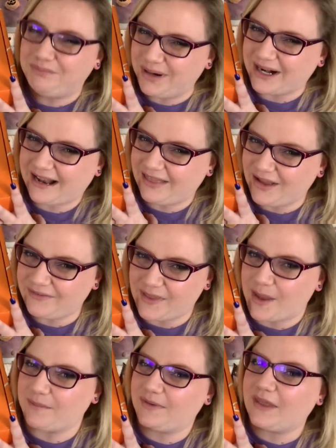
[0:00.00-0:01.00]
But I love
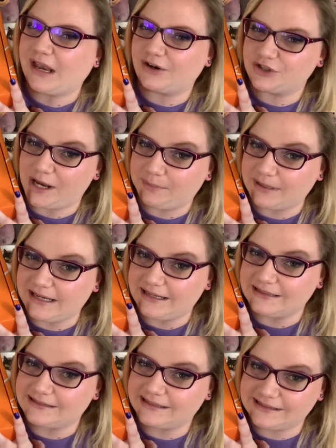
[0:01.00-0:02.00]
them. They are
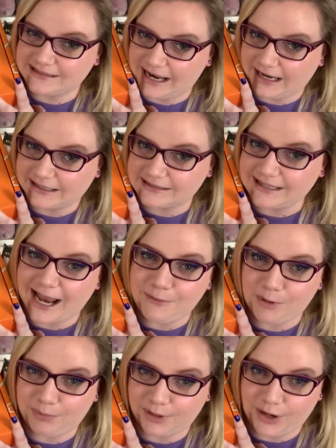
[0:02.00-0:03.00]
Japanese snacks. I
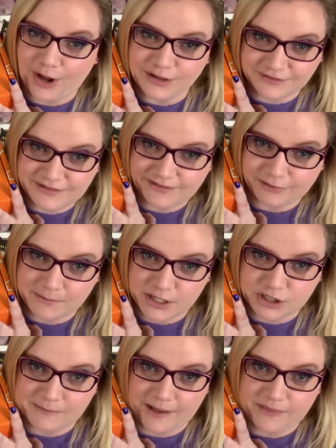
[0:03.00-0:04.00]
will put all of the
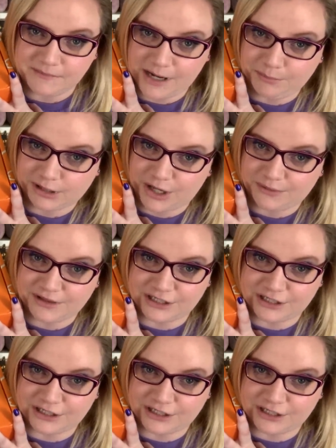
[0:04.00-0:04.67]
information about them down below in the